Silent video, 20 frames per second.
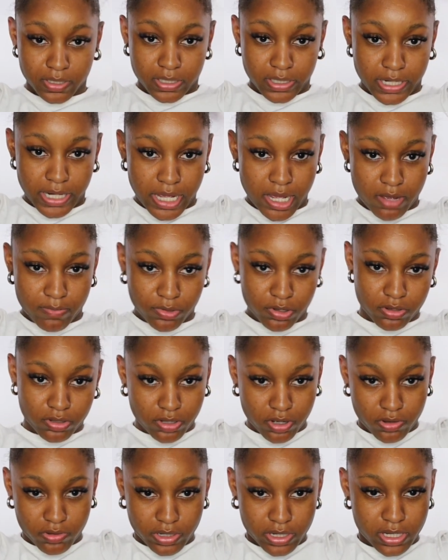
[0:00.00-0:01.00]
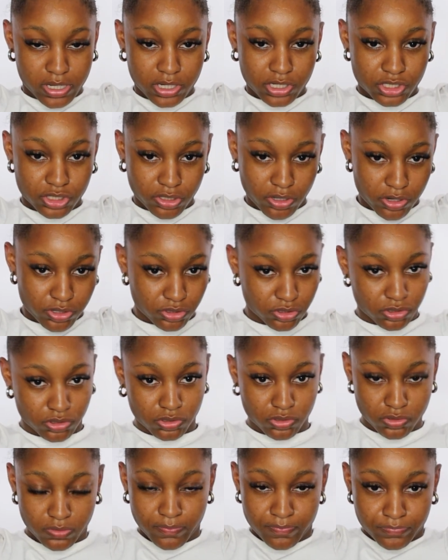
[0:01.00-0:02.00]
and now I'm going to go in and start
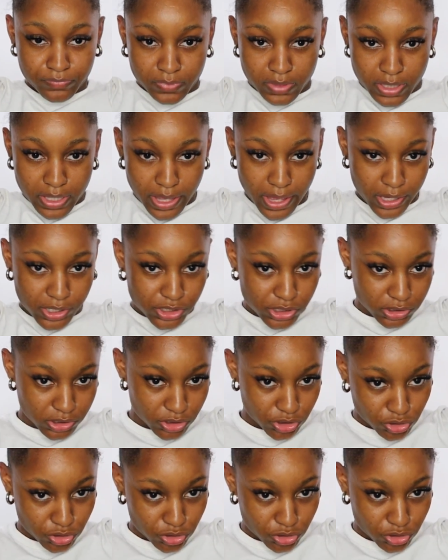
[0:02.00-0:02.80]
to actually